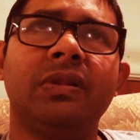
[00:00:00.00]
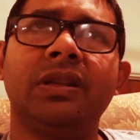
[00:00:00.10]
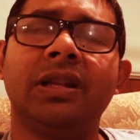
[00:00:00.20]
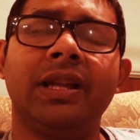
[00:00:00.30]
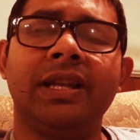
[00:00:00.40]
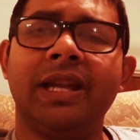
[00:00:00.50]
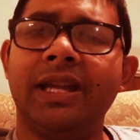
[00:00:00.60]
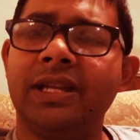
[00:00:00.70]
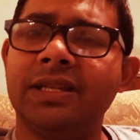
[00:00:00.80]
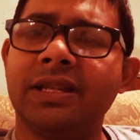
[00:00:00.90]
in the late
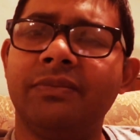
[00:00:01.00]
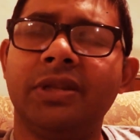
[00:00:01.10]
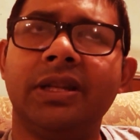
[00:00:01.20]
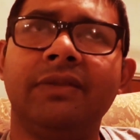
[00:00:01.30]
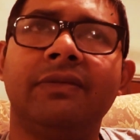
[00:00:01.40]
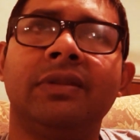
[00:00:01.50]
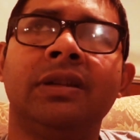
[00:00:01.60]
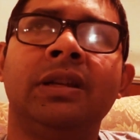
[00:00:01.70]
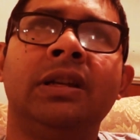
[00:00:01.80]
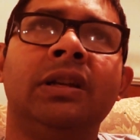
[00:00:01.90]
80s, I believe,
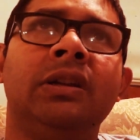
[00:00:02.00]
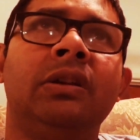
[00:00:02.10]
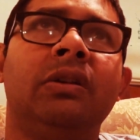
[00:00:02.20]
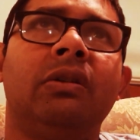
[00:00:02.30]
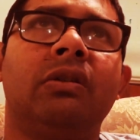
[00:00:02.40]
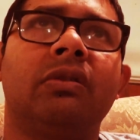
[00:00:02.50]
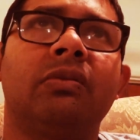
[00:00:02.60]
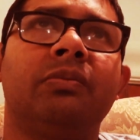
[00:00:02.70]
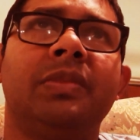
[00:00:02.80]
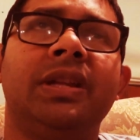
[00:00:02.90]
or
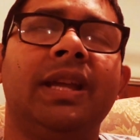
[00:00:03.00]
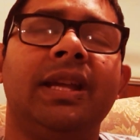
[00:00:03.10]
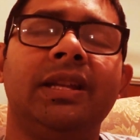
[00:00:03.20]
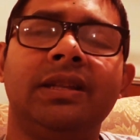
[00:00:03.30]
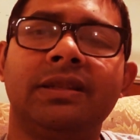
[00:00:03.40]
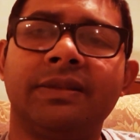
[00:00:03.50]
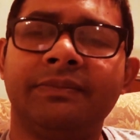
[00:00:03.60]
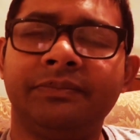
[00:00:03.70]
mid 80s.